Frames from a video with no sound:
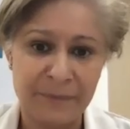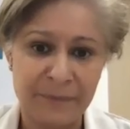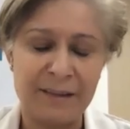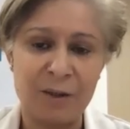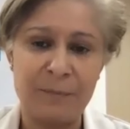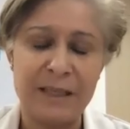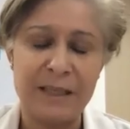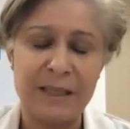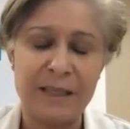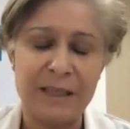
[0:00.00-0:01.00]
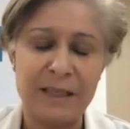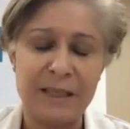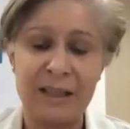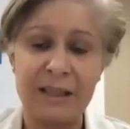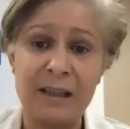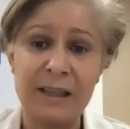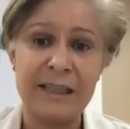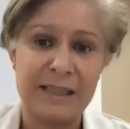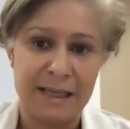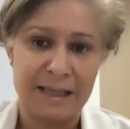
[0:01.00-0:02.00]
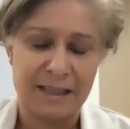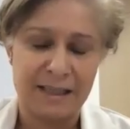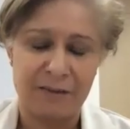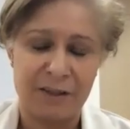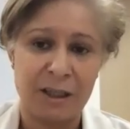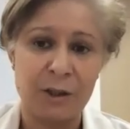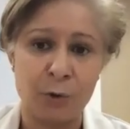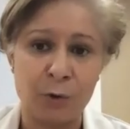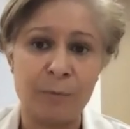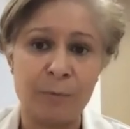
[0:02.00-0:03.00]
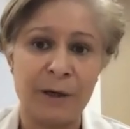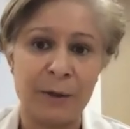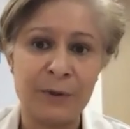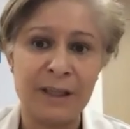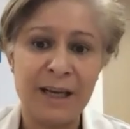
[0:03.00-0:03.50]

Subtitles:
that means they have yearly tests, which I'll talk about,